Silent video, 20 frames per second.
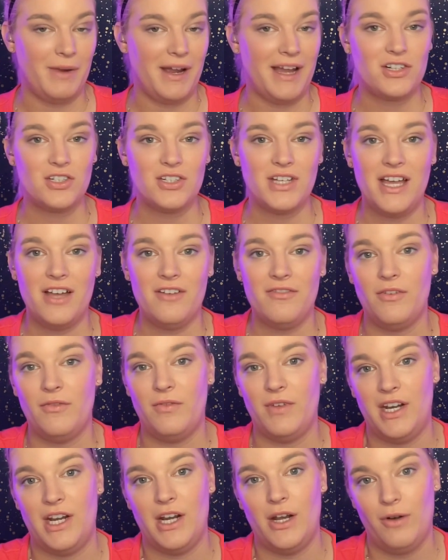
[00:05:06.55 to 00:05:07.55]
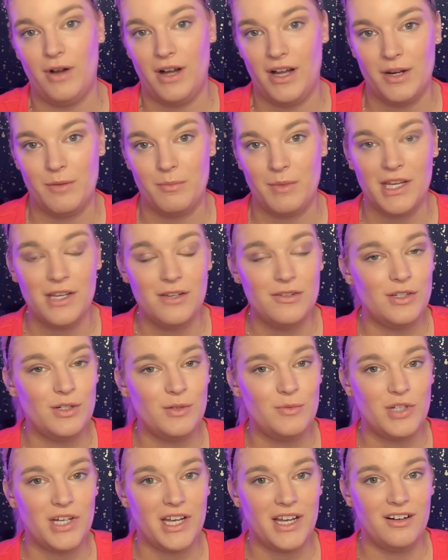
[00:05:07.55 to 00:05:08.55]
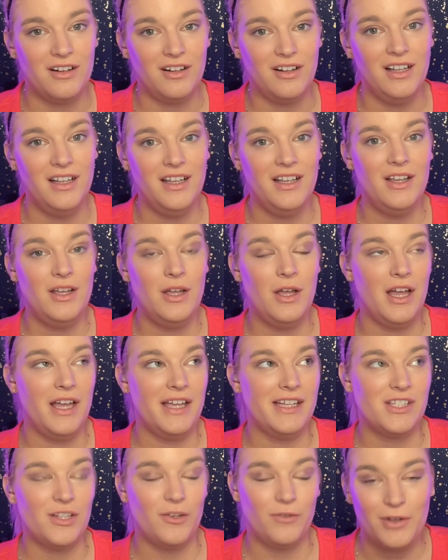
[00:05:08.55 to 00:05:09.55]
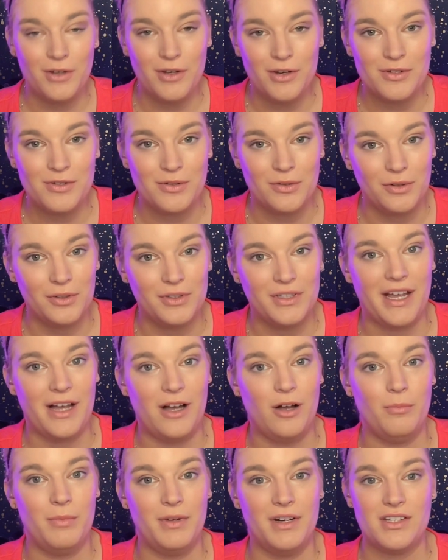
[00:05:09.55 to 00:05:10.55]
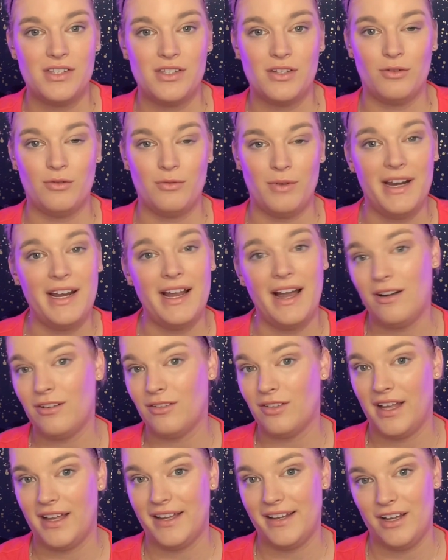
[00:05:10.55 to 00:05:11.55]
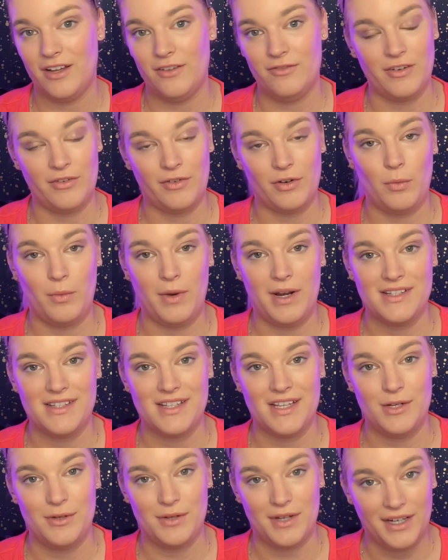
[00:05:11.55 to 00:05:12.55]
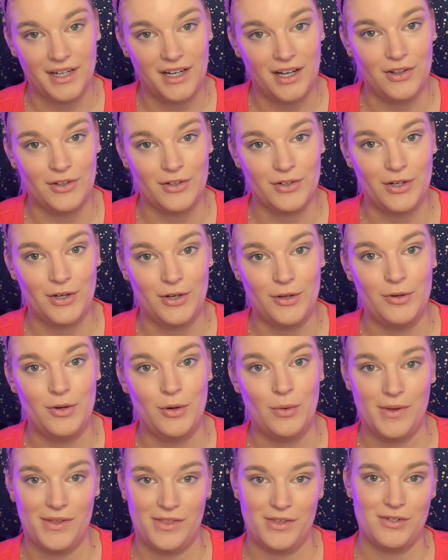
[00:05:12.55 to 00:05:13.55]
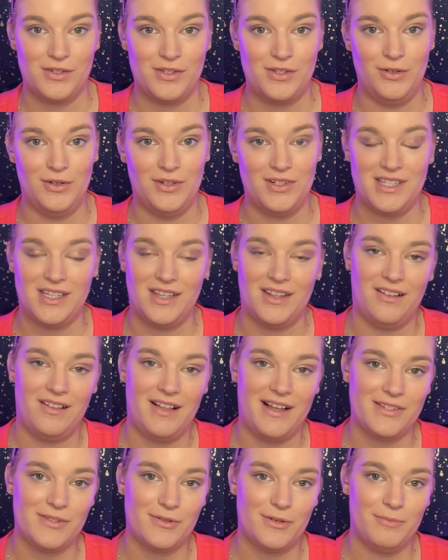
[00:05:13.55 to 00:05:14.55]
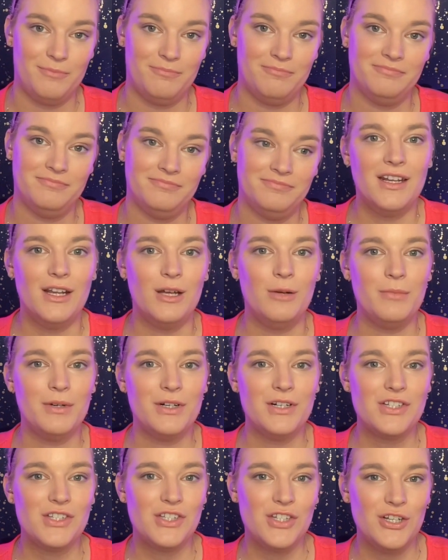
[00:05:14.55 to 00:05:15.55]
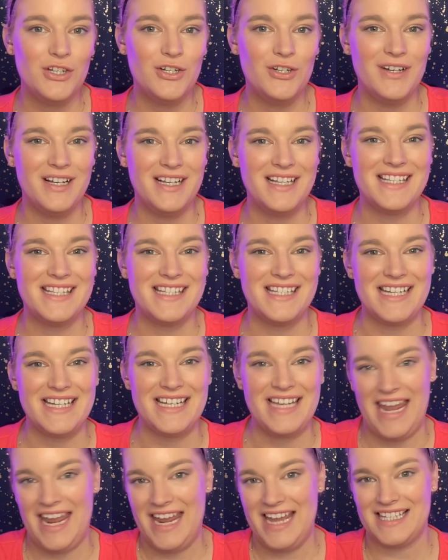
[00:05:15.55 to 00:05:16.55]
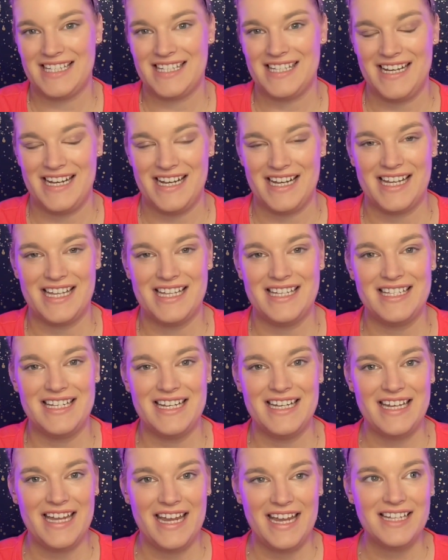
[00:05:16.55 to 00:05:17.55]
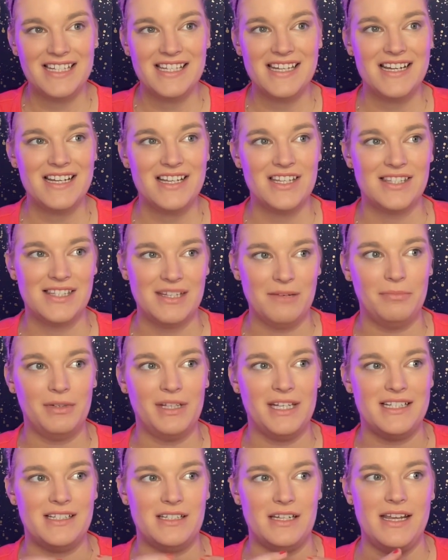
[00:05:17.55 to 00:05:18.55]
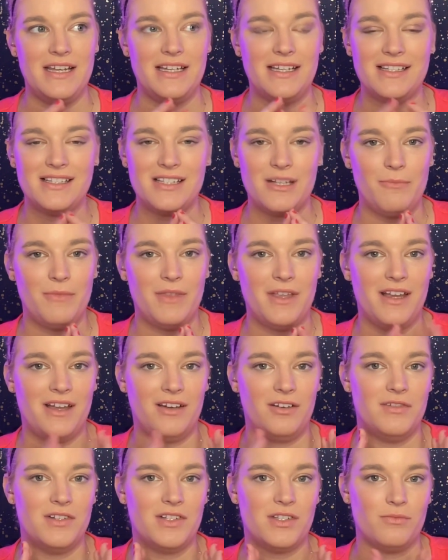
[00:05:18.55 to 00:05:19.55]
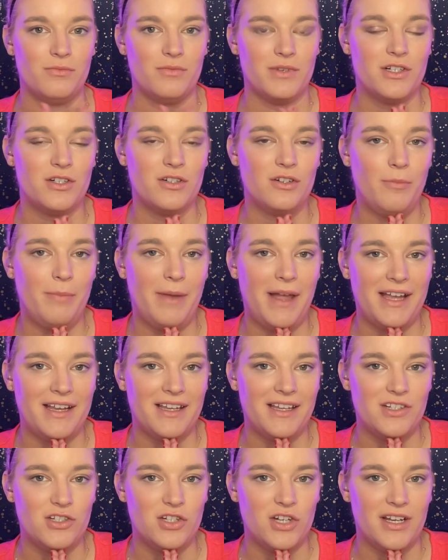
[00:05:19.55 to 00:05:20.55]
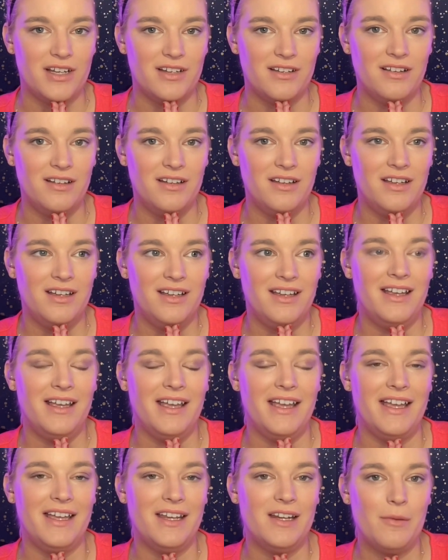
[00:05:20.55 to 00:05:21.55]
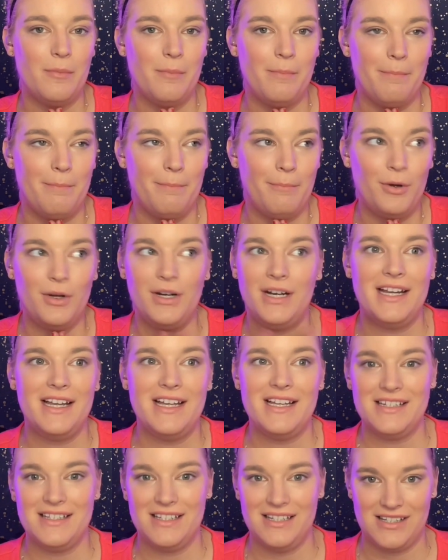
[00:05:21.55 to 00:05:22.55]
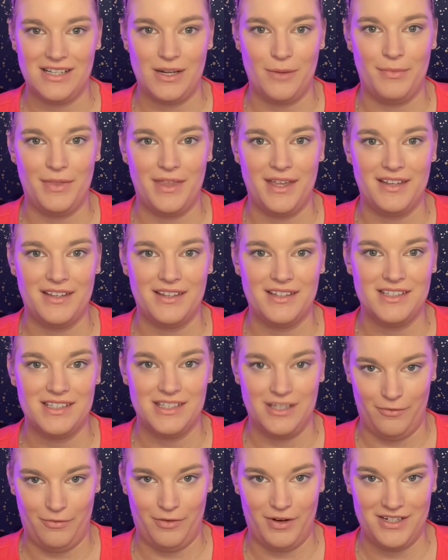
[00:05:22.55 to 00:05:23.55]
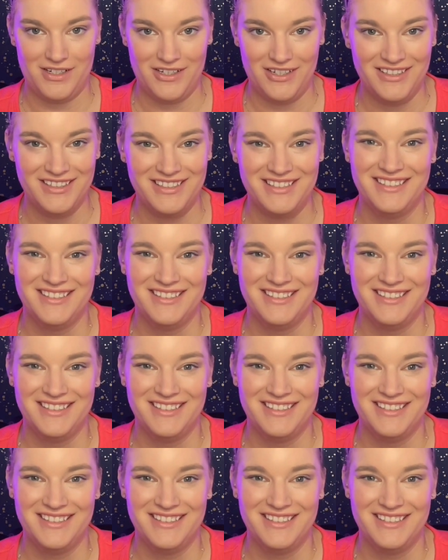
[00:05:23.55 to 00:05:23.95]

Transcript: I actually have a video on my YouTube channel. It's a few years old now, but it's a great outline of different ways that you can color code with your students in the classroom. Number 2 is decanting. Decanting is simply taking something out of its original packaging and putting it into something different.